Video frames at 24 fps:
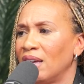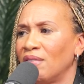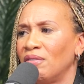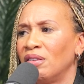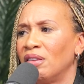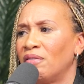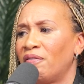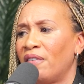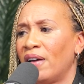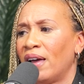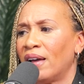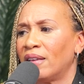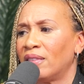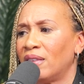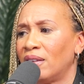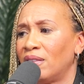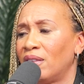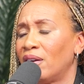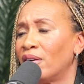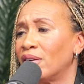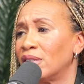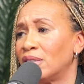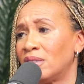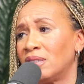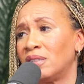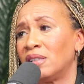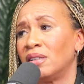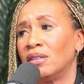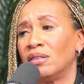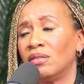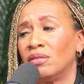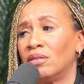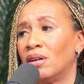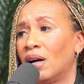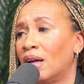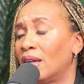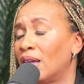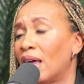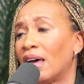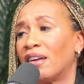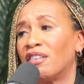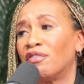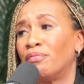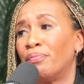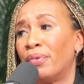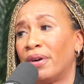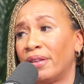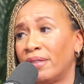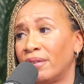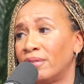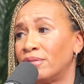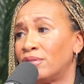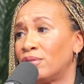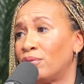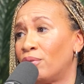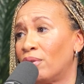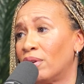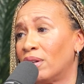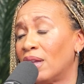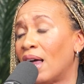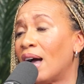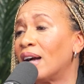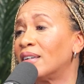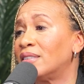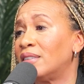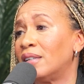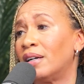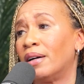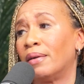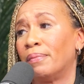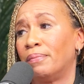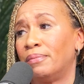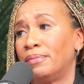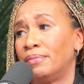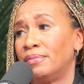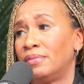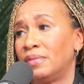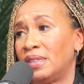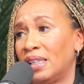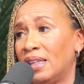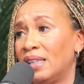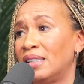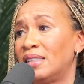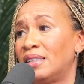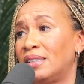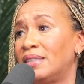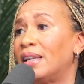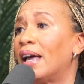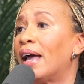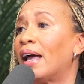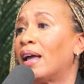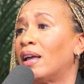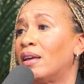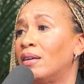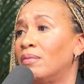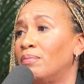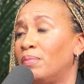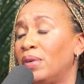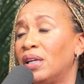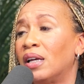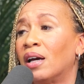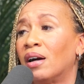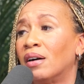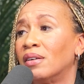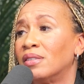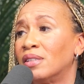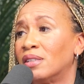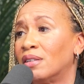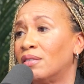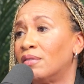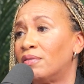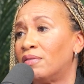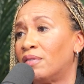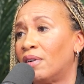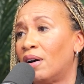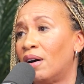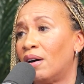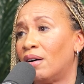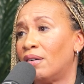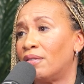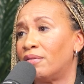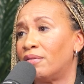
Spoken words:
And given the fact that there are still a lot of brothers who are locked up to this day because of